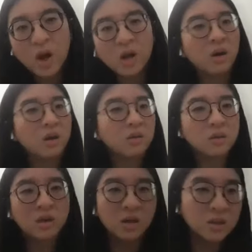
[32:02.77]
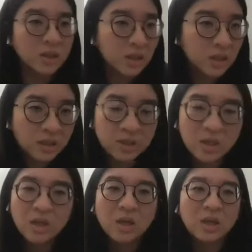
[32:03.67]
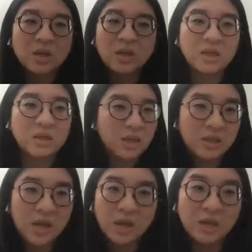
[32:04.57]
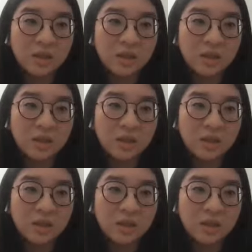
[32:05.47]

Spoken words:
why orthodontics, things like that.